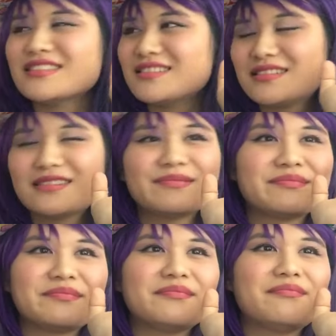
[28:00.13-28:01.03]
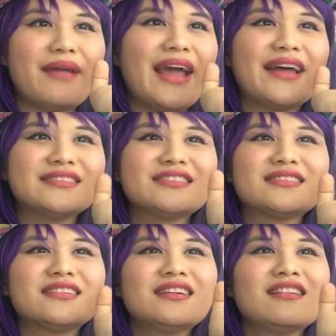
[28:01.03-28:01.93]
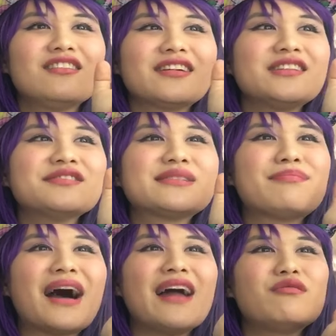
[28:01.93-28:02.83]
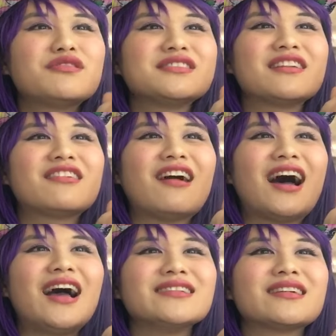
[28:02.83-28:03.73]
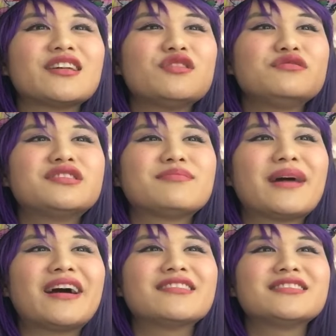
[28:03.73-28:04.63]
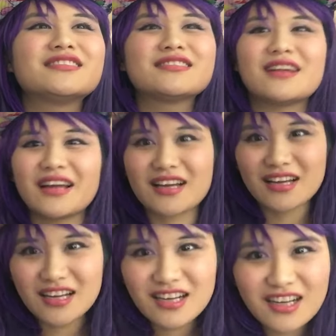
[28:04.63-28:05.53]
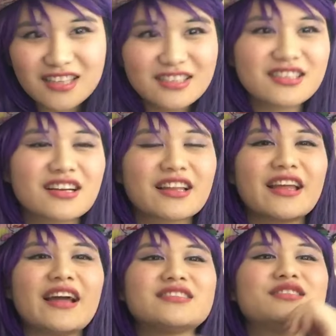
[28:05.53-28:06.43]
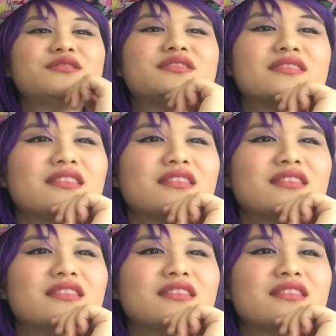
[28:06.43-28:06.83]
just, man, just look at those spirals in her eyes, the huge smiles, just like, ah, oh, it's gonna catch you.